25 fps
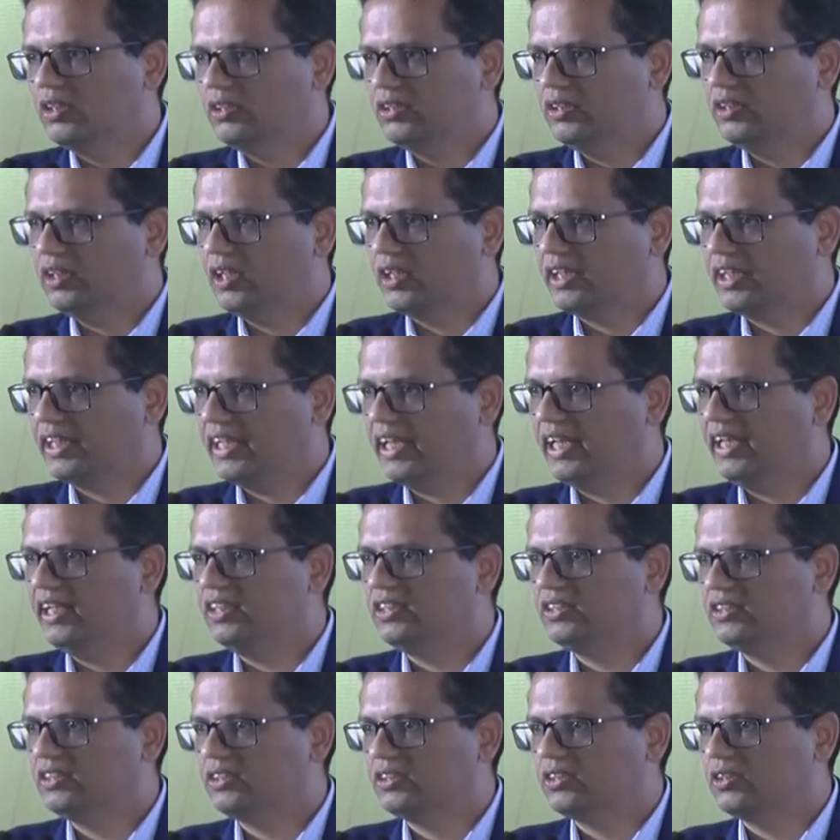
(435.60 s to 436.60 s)
the
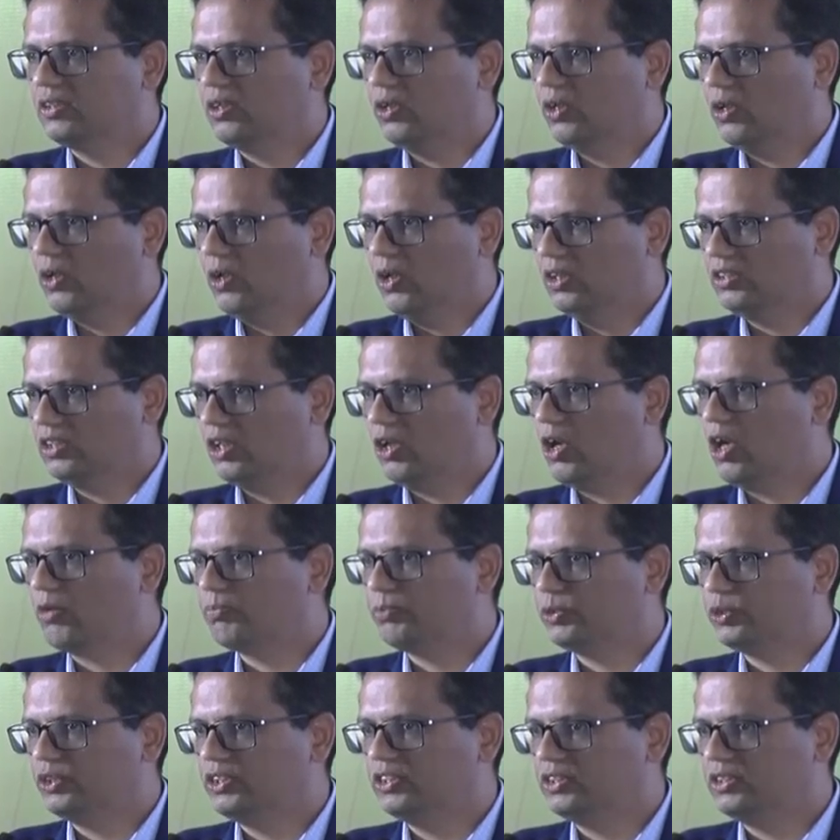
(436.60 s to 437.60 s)
gains on the long
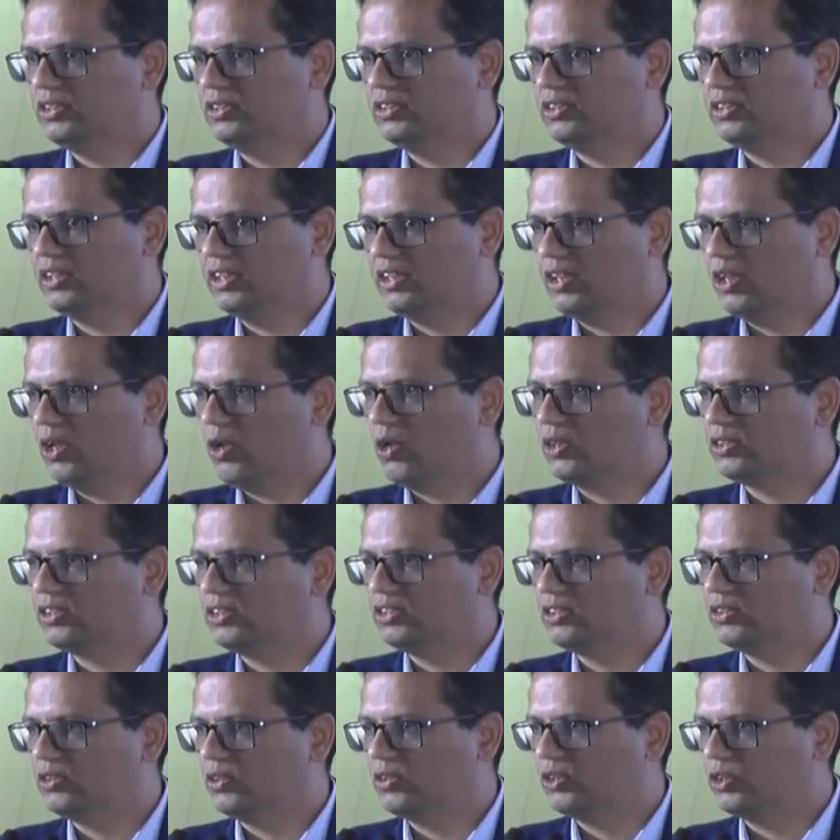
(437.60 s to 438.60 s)
positions and the
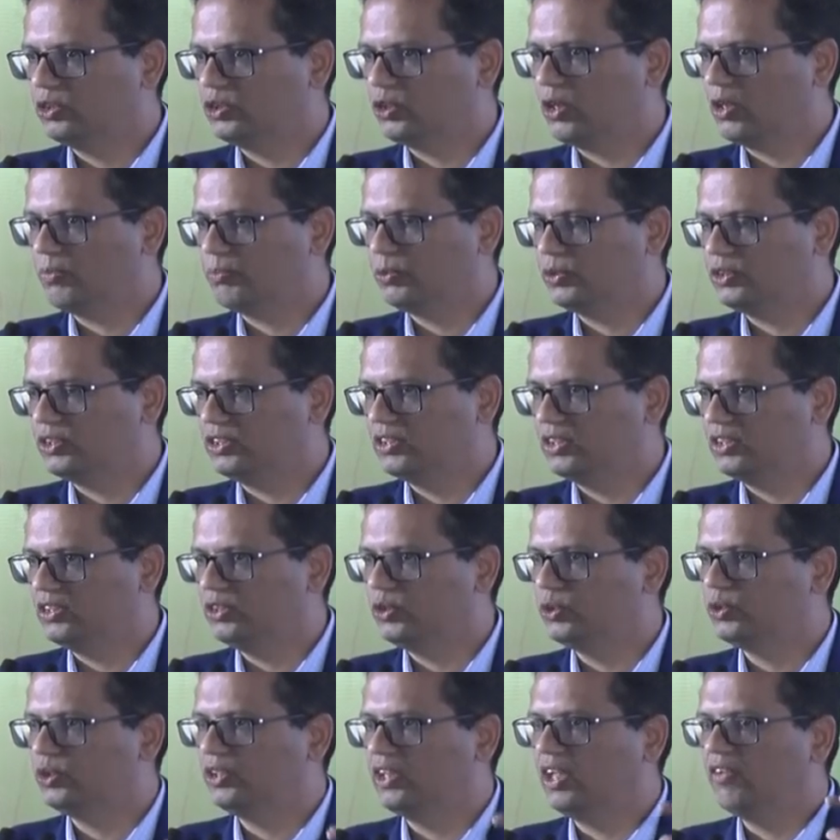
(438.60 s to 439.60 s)
losses on the short positions,
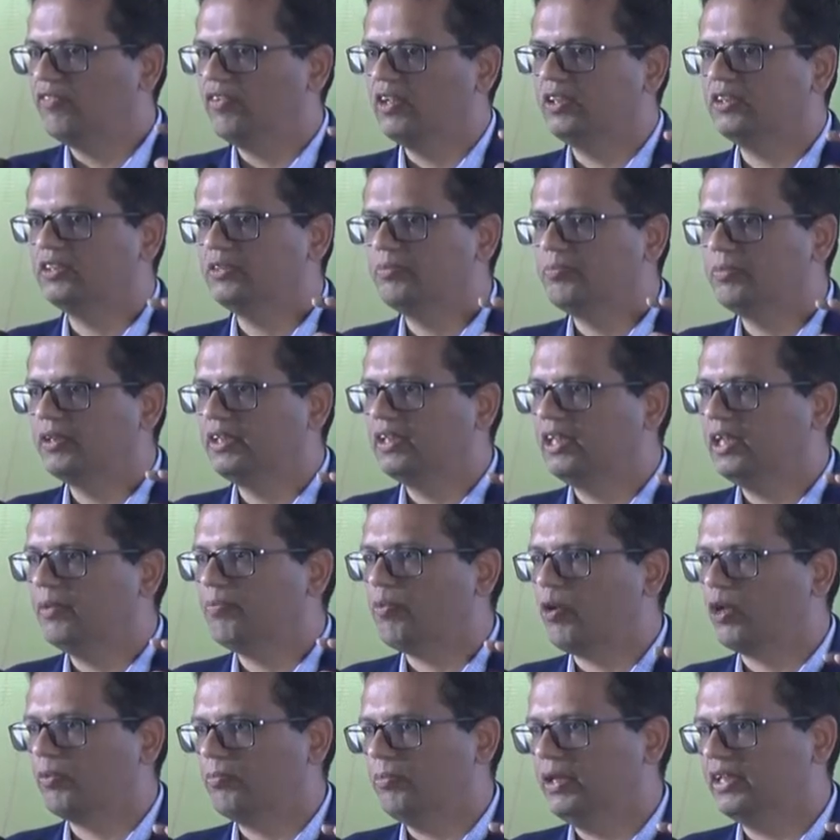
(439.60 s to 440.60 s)
you still will
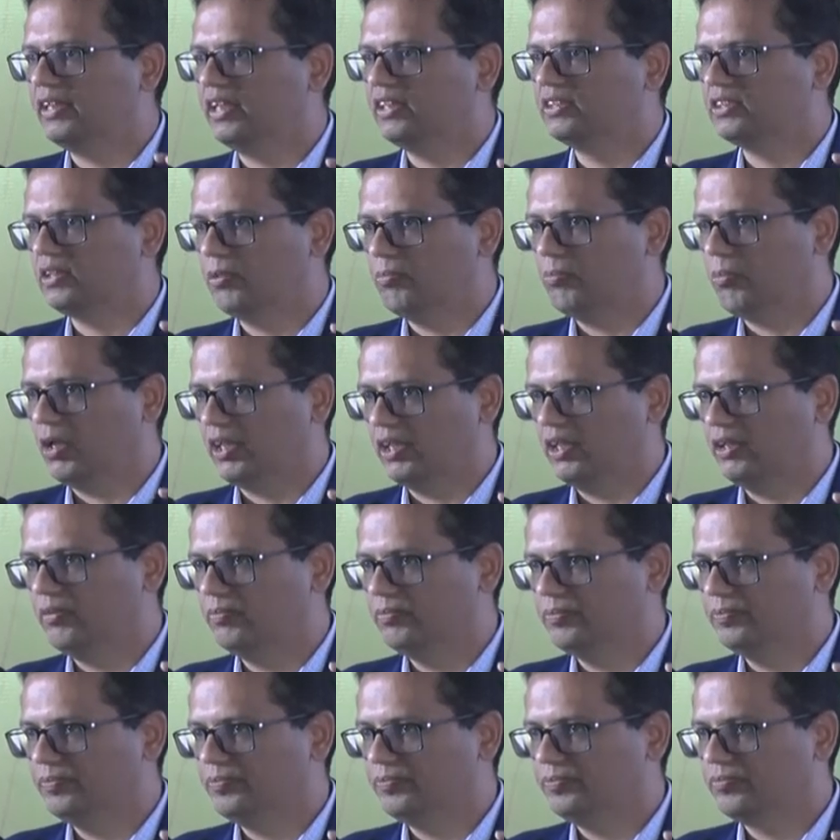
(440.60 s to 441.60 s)
keep on making some money.
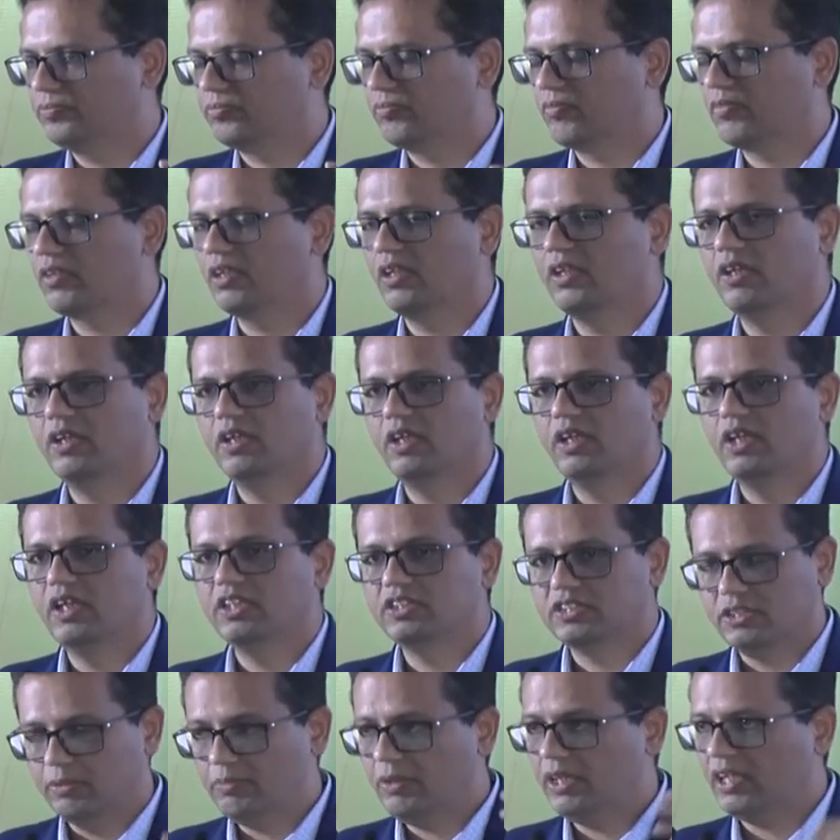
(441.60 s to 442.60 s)

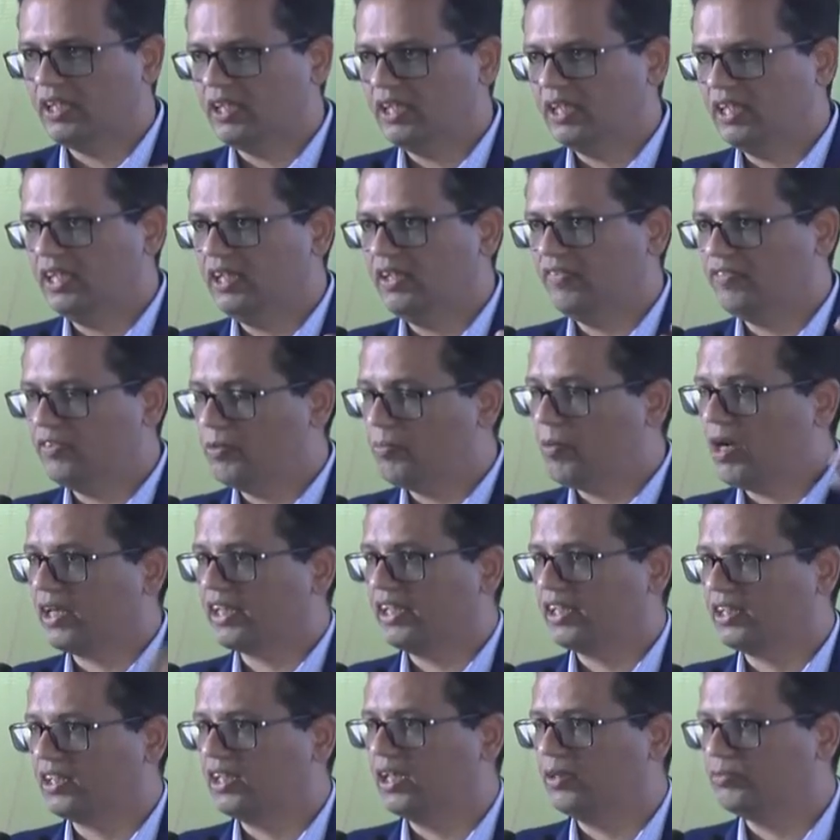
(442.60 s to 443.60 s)
Similarly, if the
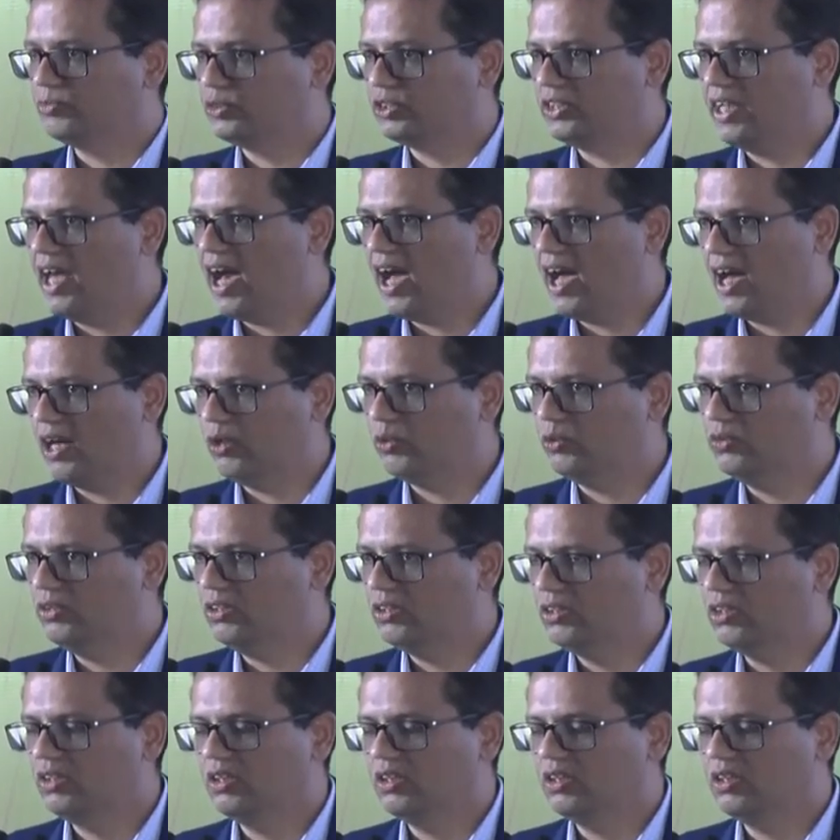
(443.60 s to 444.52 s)
market comes down,